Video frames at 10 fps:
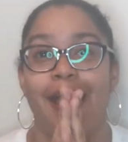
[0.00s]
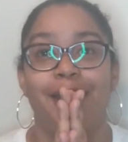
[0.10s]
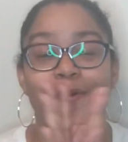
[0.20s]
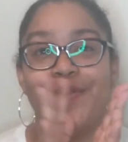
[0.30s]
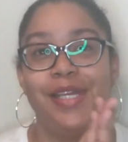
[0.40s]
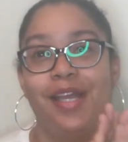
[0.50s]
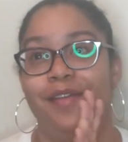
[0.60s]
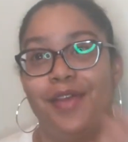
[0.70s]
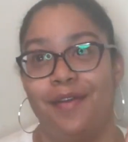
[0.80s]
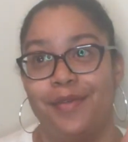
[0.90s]
I don't think
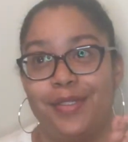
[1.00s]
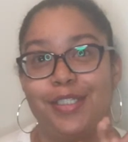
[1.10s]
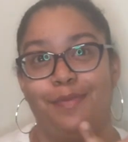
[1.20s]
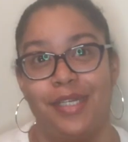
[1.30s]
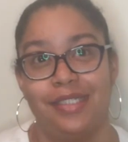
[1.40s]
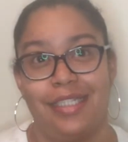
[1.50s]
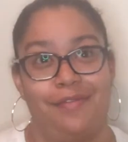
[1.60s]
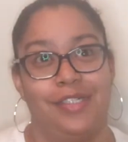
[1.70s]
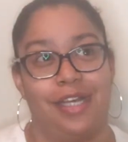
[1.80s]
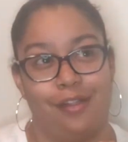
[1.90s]
I've ever spent
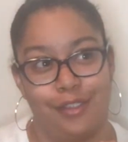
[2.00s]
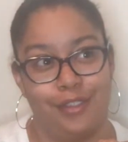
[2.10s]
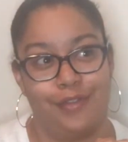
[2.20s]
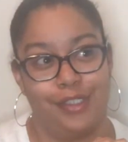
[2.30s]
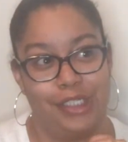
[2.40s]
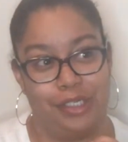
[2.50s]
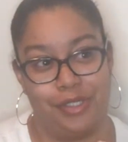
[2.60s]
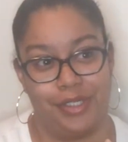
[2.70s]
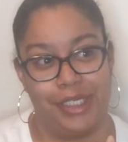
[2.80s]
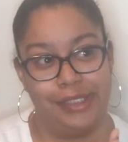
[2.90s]
$7 for
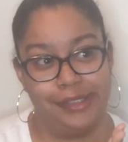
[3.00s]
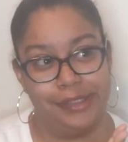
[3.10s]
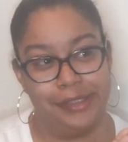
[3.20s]
deodorant.